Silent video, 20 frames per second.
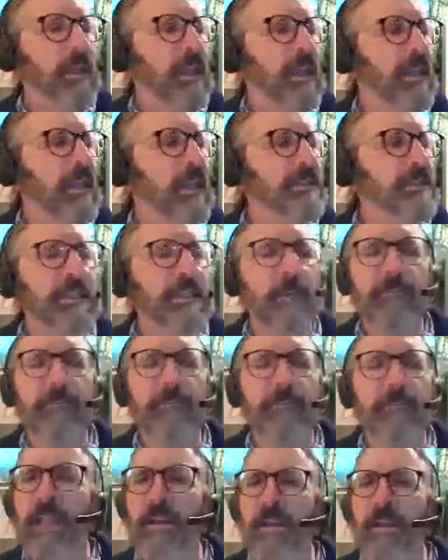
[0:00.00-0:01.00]
unless
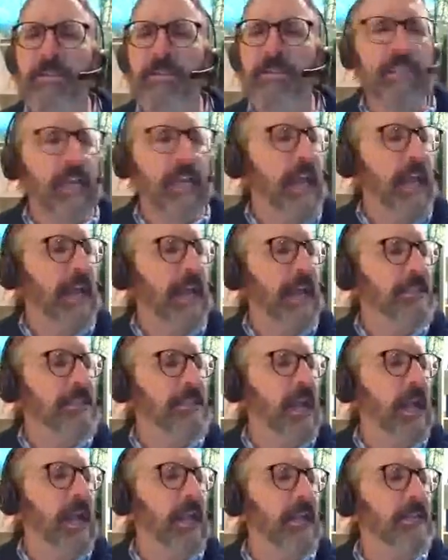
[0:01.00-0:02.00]
something else acts
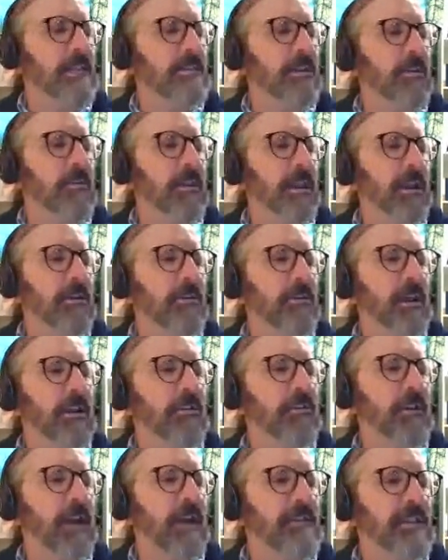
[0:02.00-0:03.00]
on it. So there are
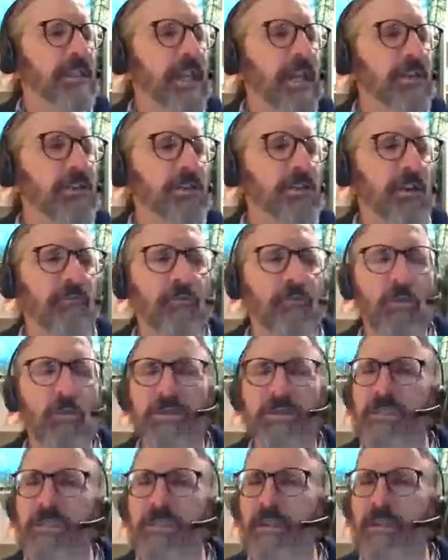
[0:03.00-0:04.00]
gravitational
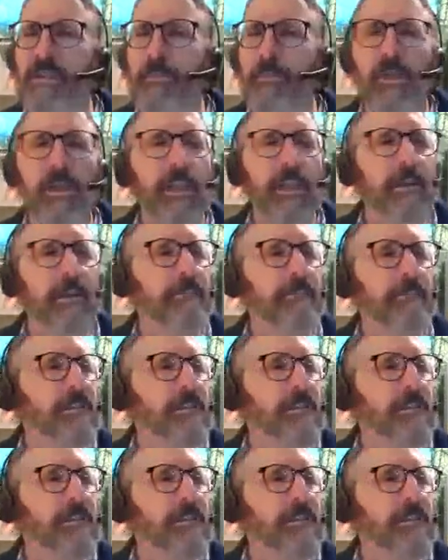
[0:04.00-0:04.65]
forces that pull it.